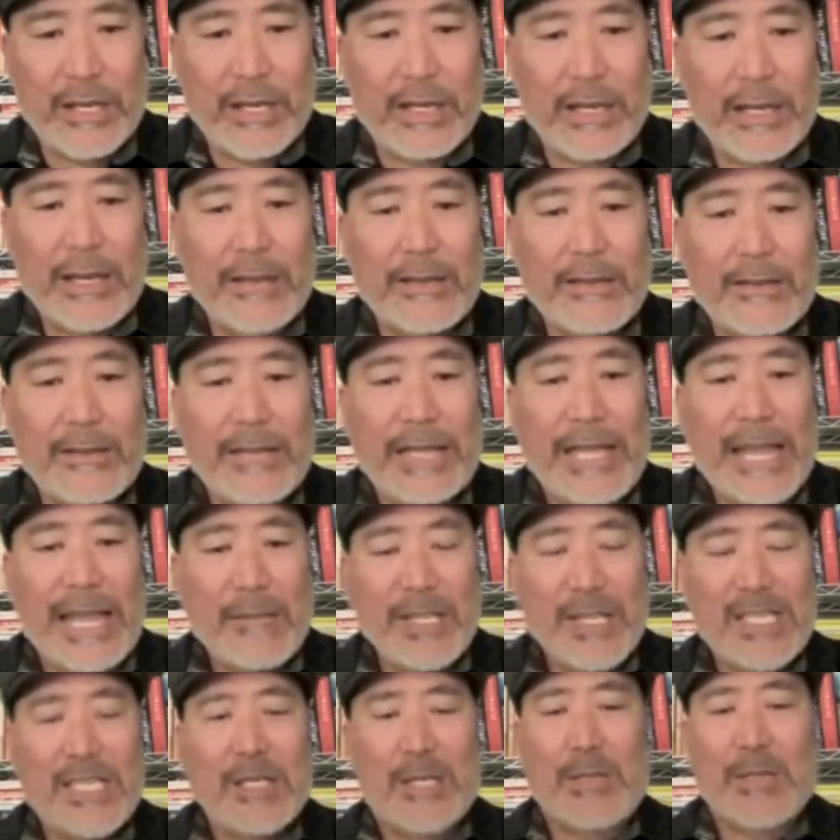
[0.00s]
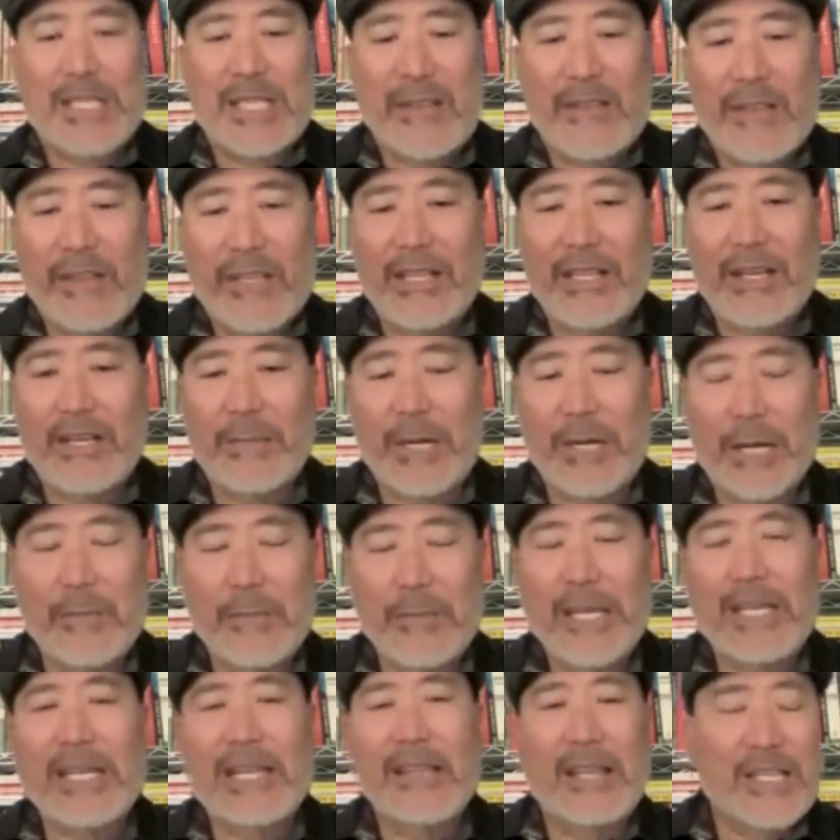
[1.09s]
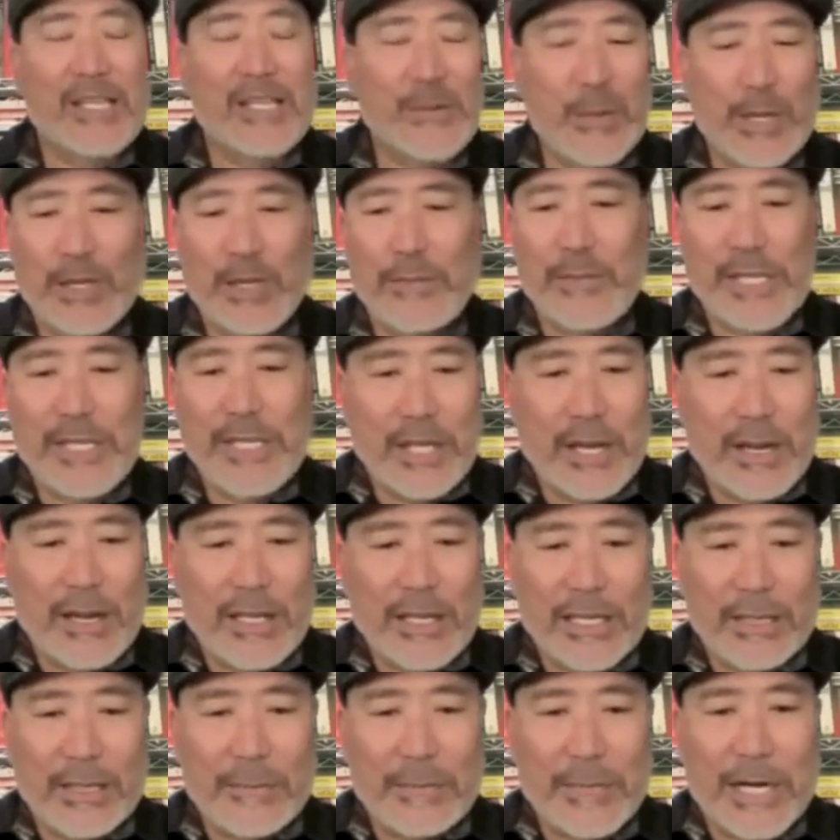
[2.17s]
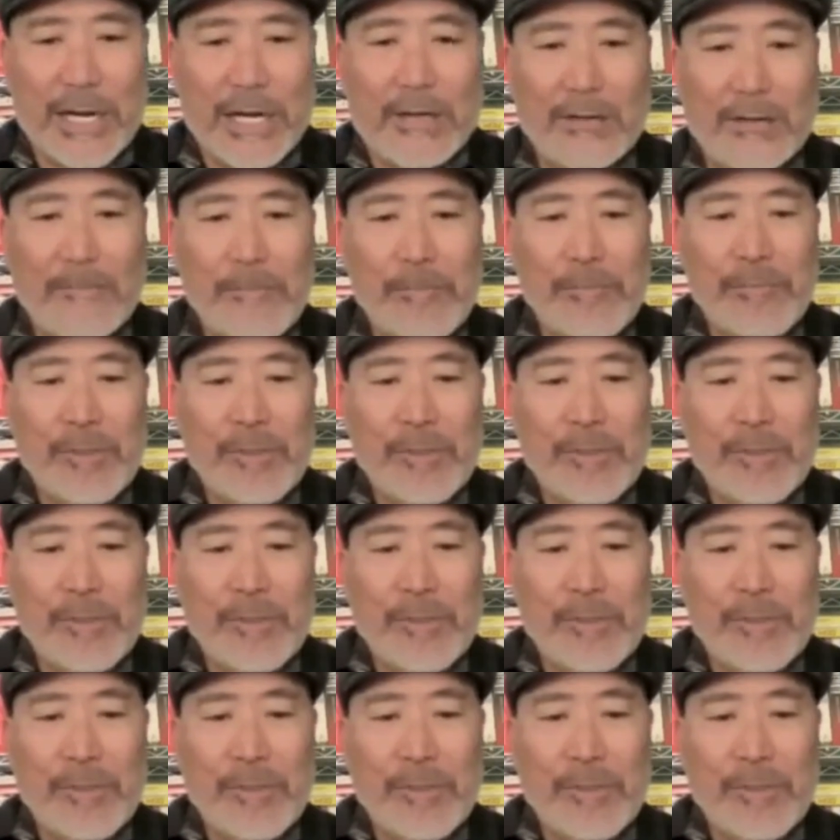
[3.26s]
And I named this specifically among many things we could be talking about,